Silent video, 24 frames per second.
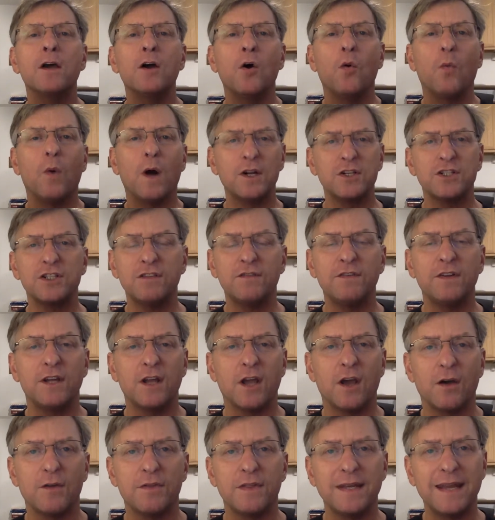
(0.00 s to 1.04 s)
watch the
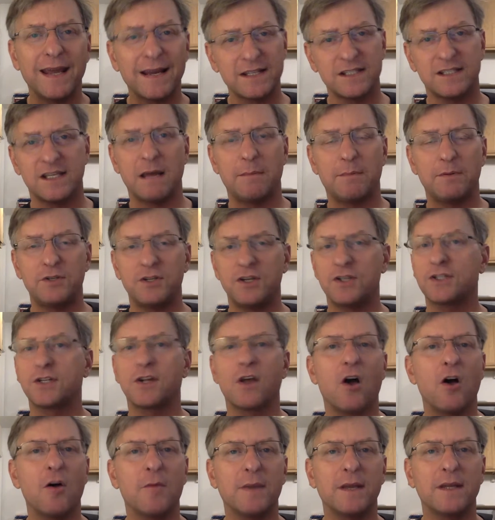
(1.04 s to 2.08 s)
video, the next step is just to
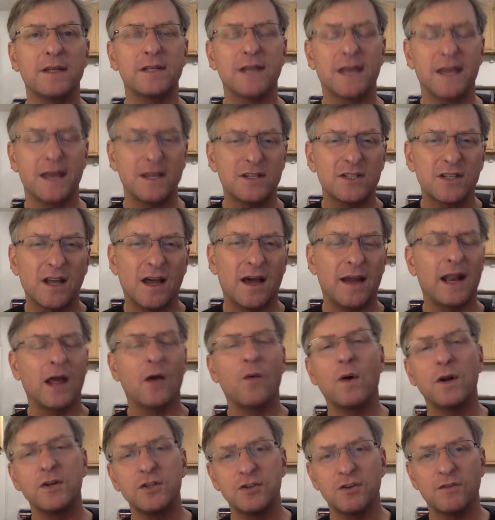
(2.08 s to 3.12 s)
call me and say, hey, Scott, I
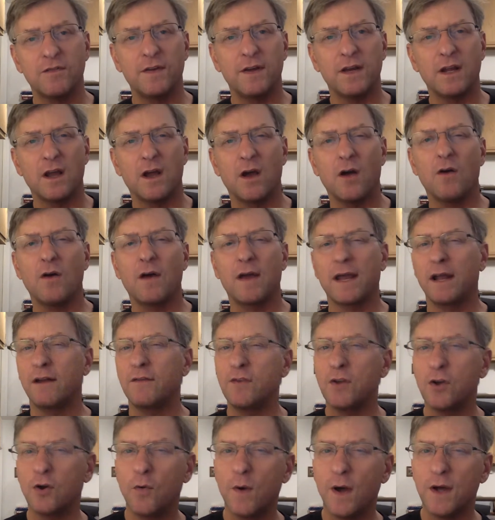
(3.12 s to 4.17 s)
watched your video. I got a
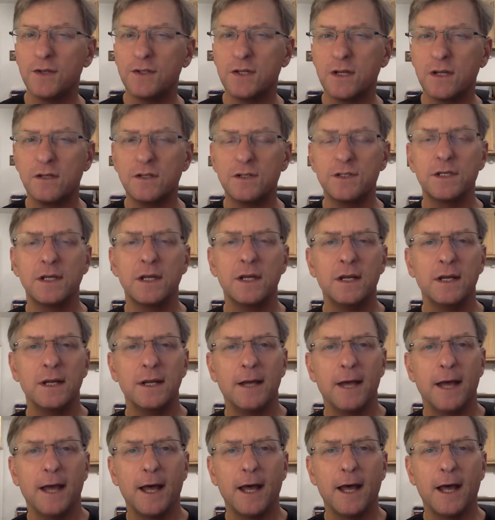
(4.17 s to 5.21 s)
few questions.
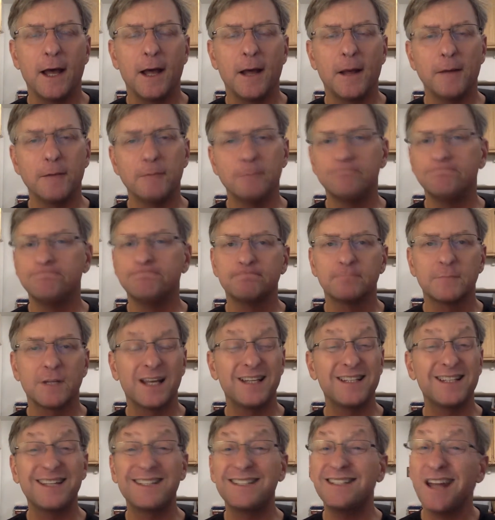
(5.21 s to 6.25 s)

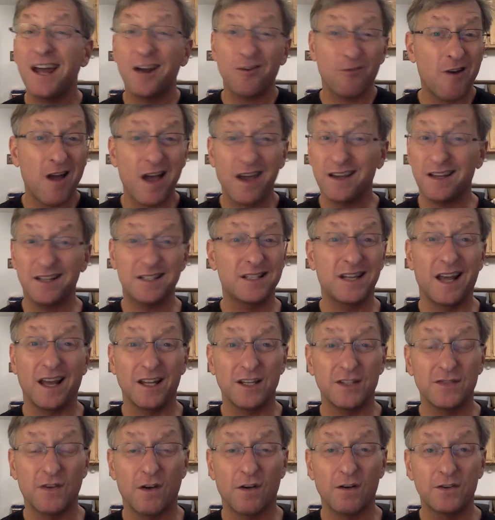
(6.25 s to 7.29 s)
Because it's not rocket
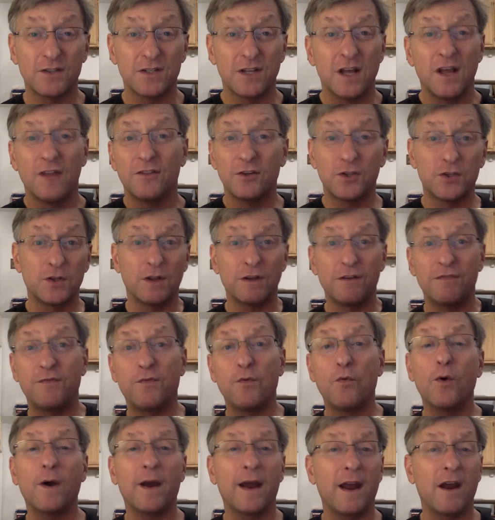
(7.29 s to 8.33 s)
science, folks. There's only
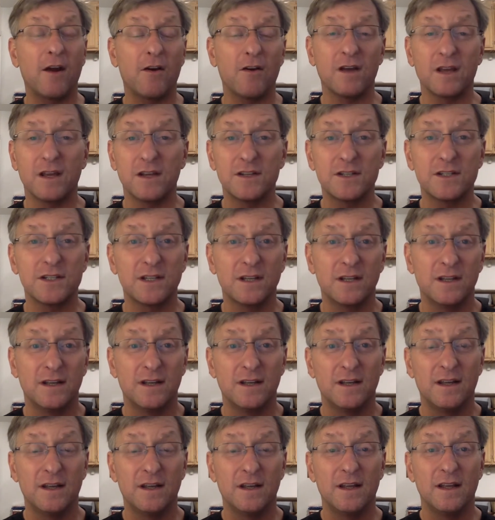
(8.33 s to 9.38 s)
four areas.
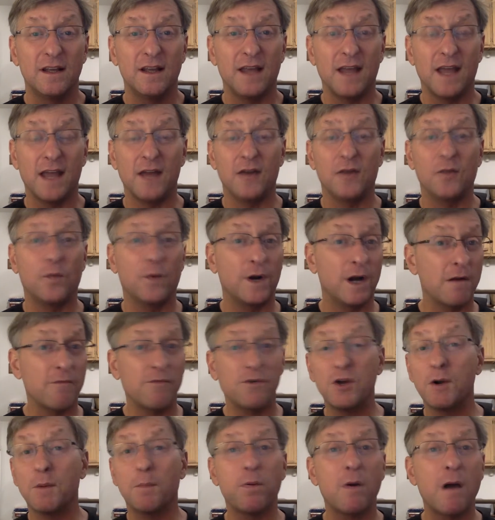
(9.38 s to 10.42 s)
And whatever
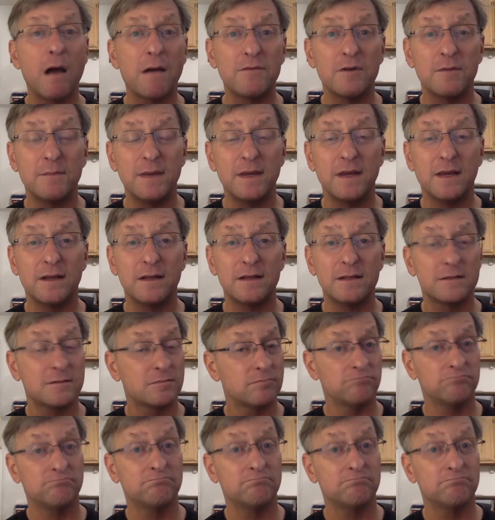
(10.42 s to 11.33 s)
your problem is,